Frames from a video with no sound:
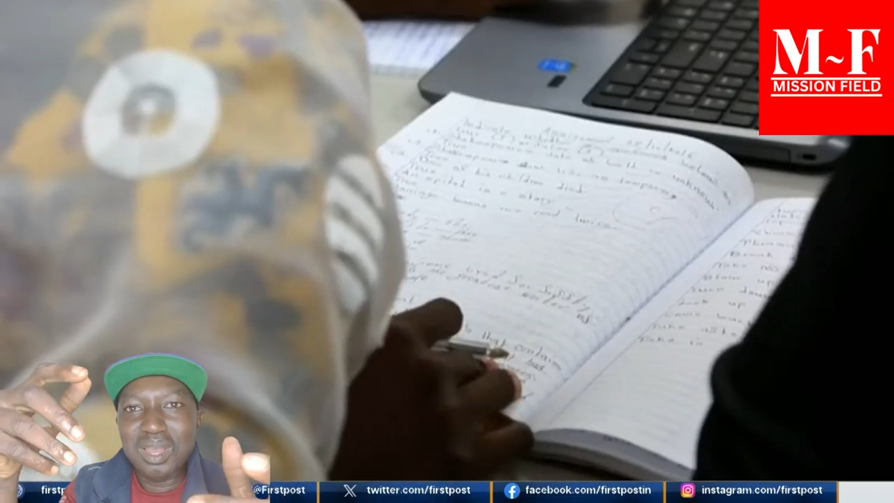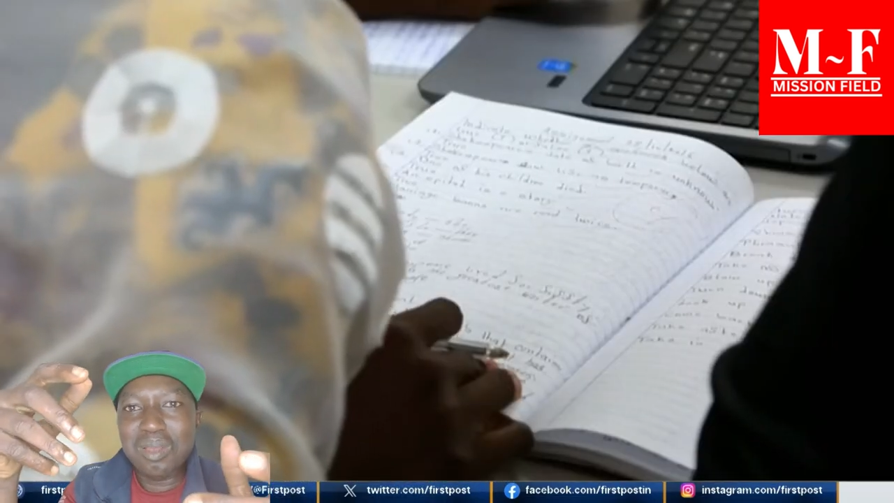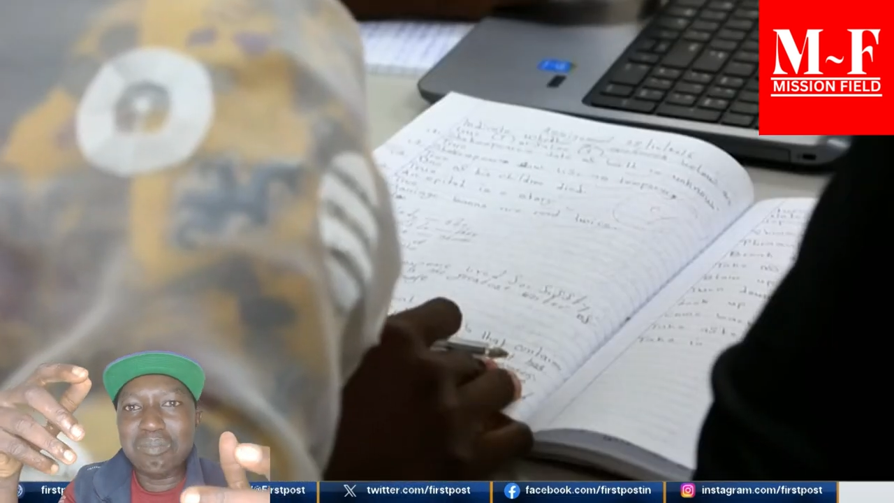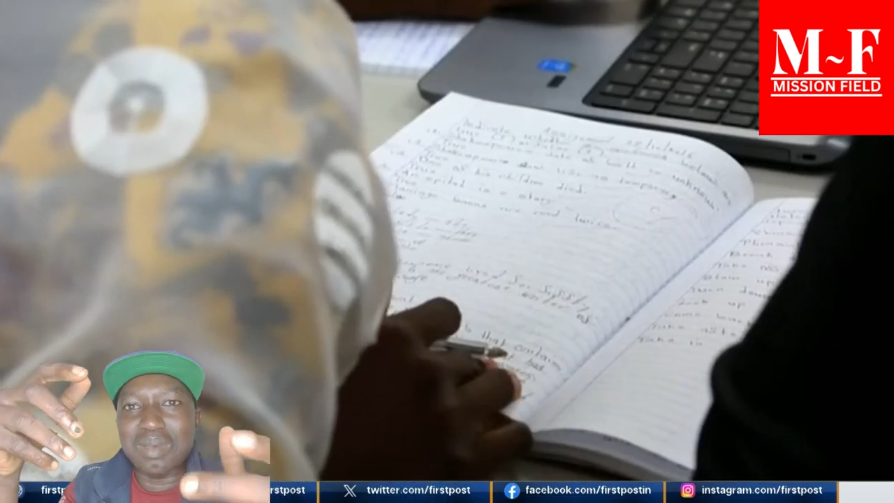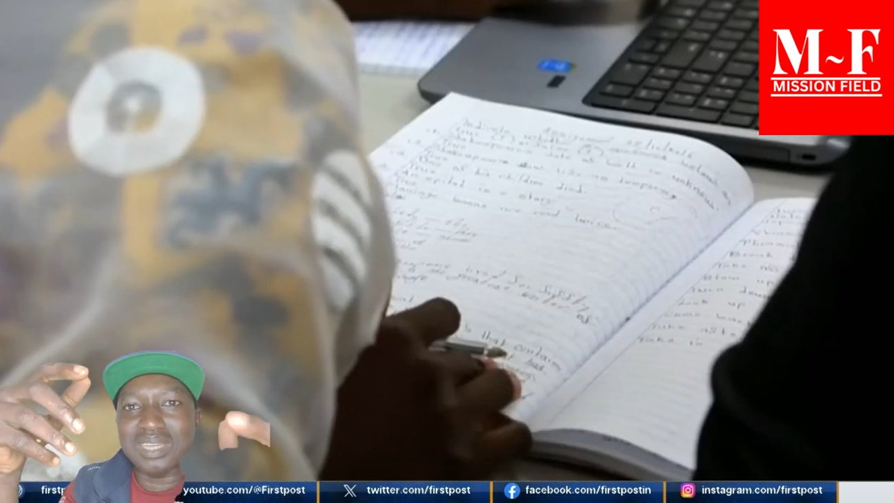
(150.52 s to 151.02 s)

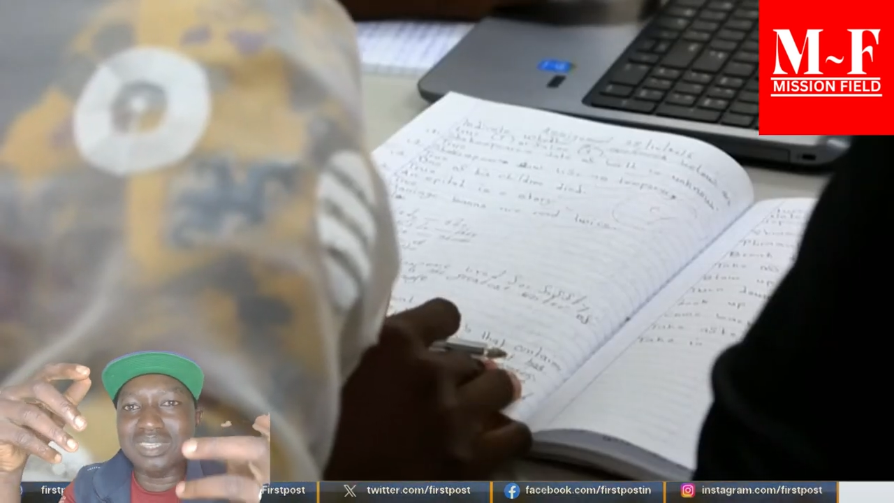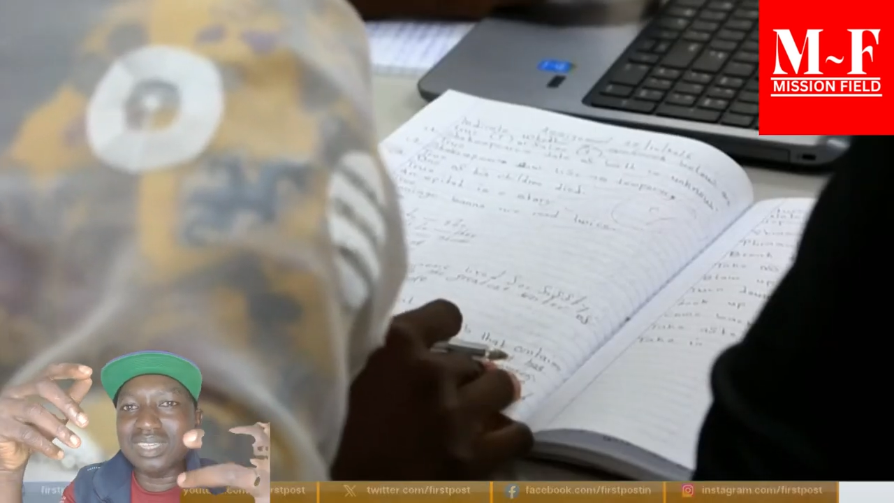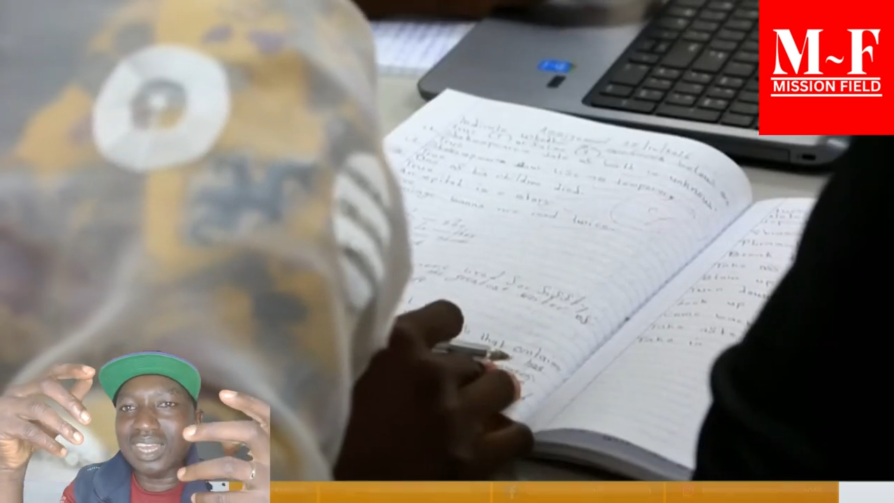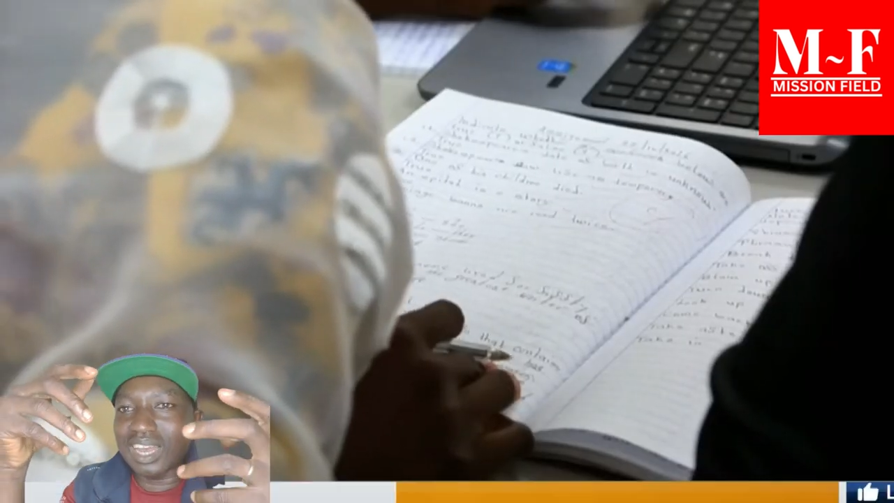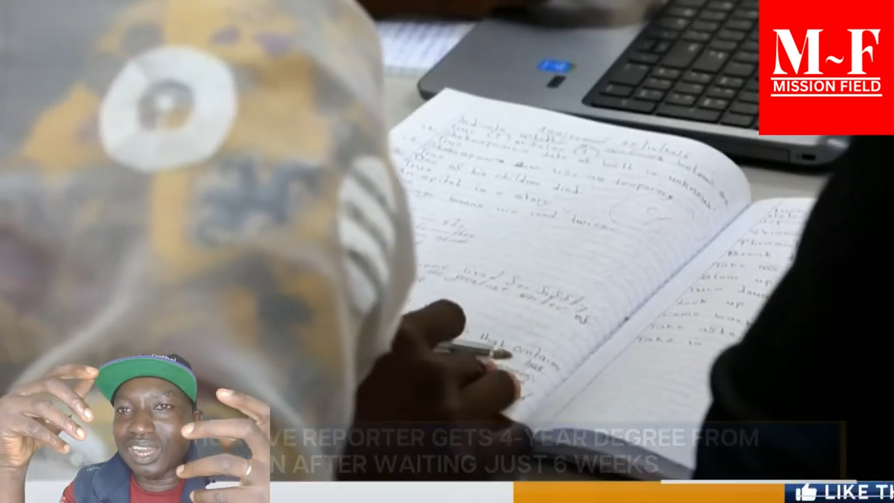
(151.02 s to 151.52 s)
Nigeria
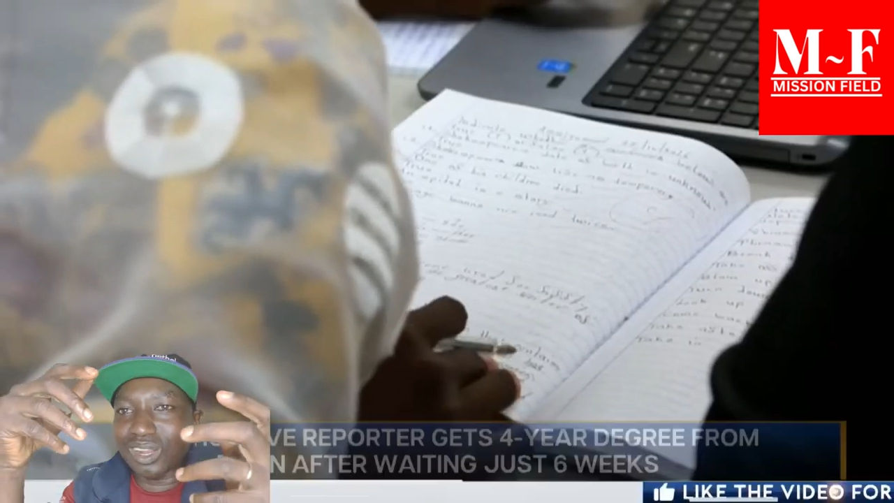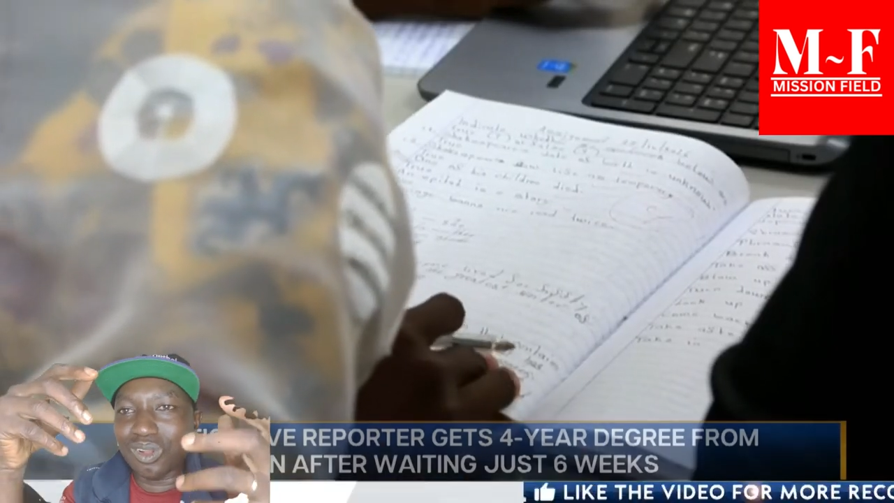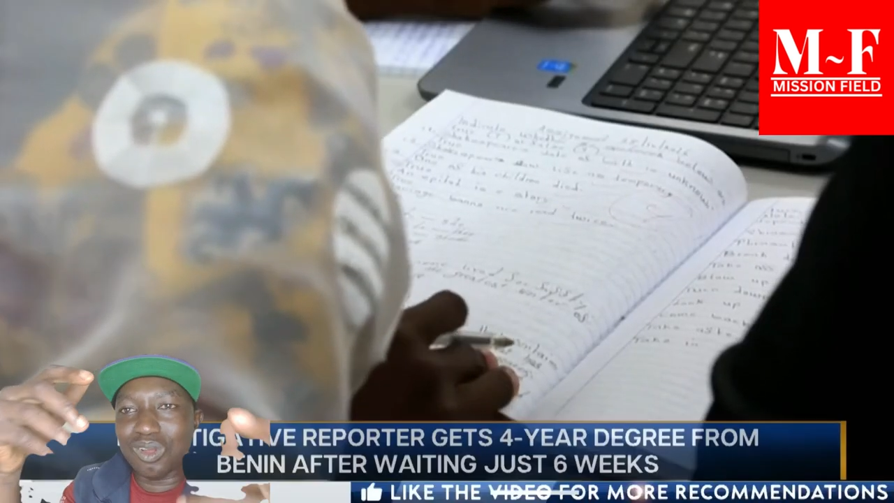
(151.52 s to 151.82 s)
plans to